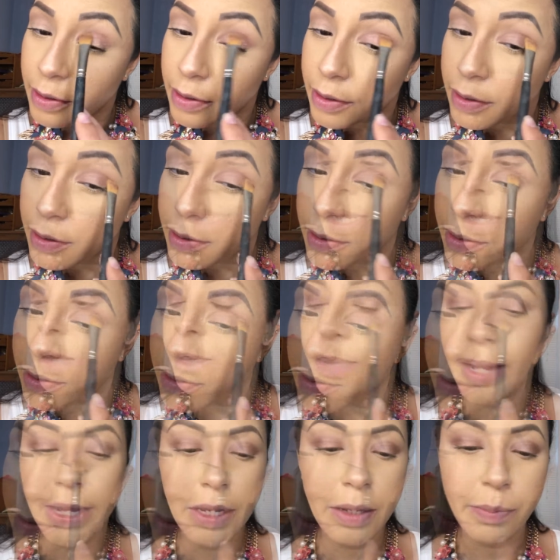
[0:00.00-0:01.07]
I'm gonna take a
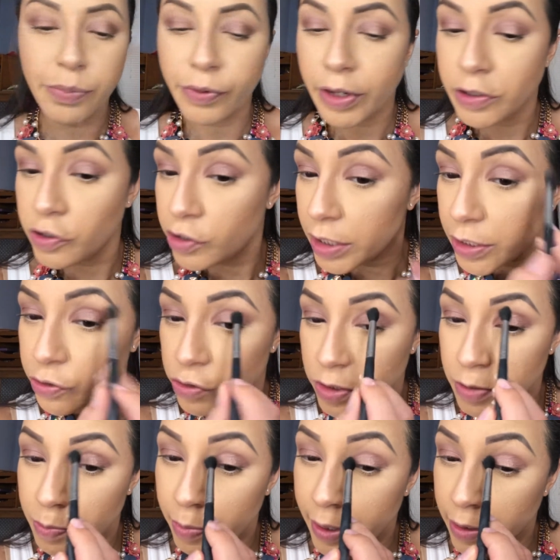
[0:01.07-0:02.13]
blending brush and
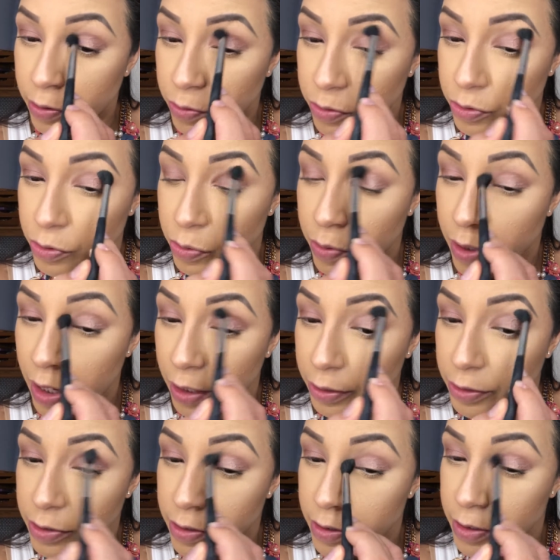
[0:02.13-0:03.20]
just blend those two
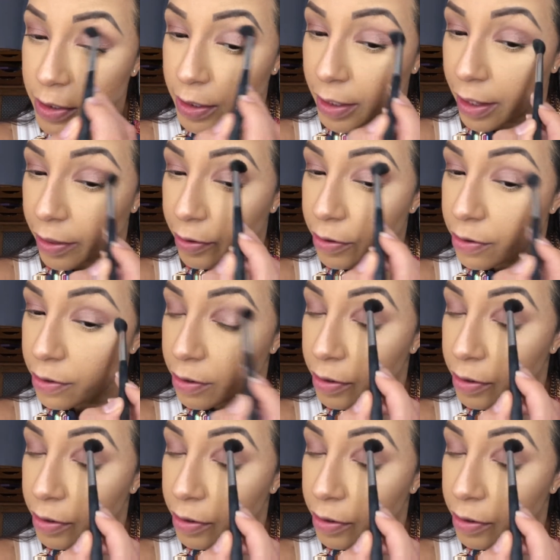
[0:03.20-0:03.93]
colors together,